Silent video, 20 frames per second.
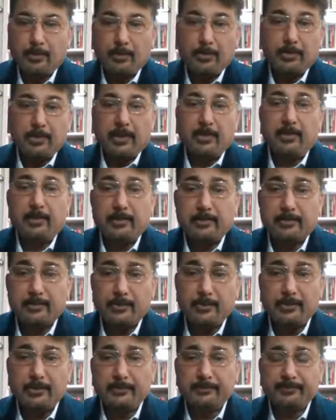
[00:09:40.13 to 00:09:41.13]
Okay.
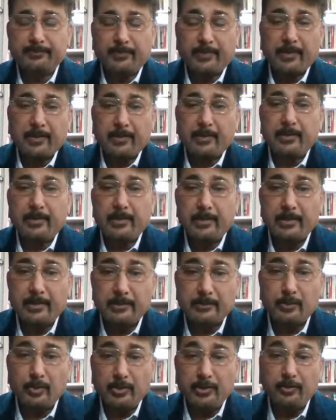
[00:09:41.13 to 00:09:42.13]
So,
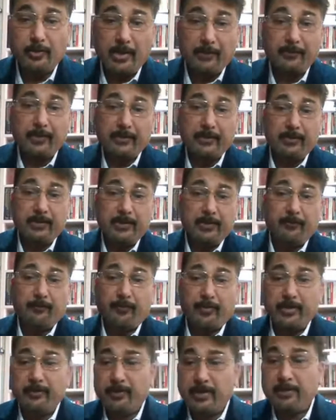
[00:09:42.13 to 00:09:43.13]
though you have given
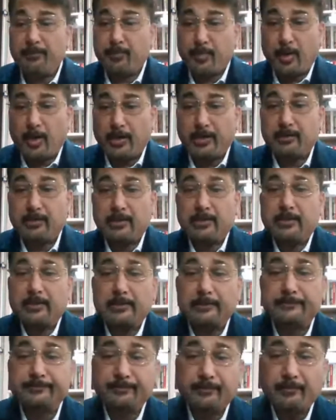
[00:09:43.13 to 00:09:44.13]
a very, very broad
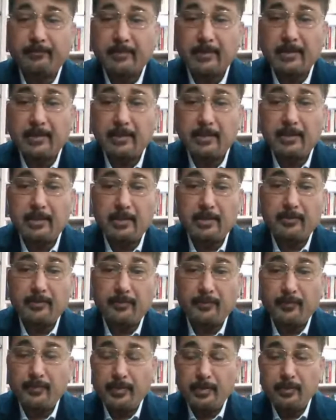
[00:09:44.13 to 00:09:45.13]

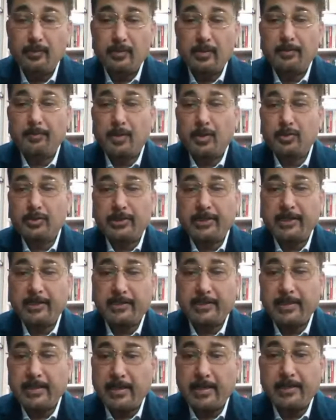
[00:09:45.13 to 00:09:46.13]
view about
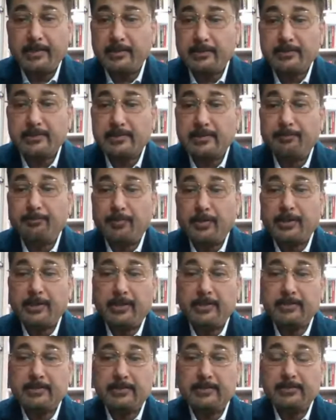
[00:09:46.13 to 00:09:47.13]
data and its
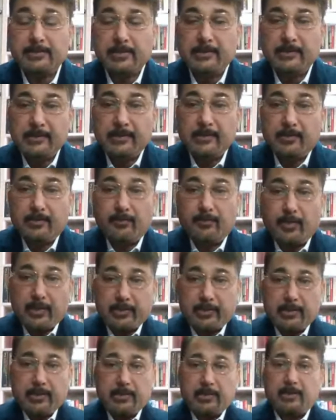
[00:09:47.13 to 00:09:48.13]
implications,
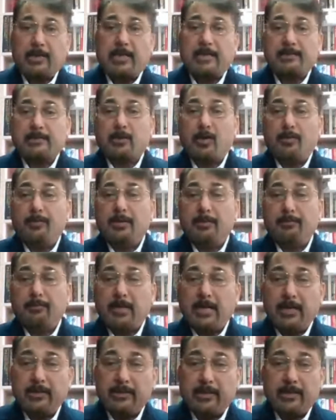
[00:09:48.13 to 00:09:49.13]
as a common
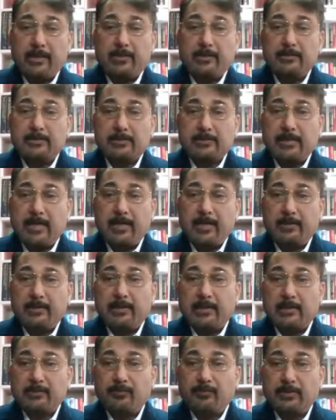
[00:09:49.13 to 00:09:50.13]
man, I
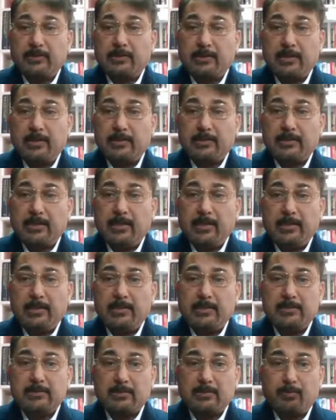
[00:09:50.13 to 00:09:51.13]
understand that when the data
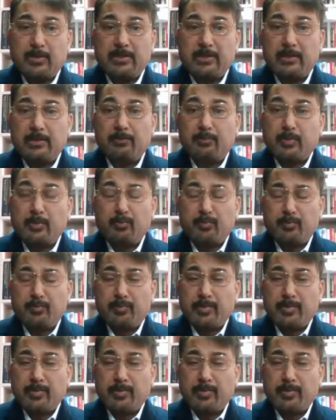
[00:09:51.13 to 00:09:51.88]
is pertaining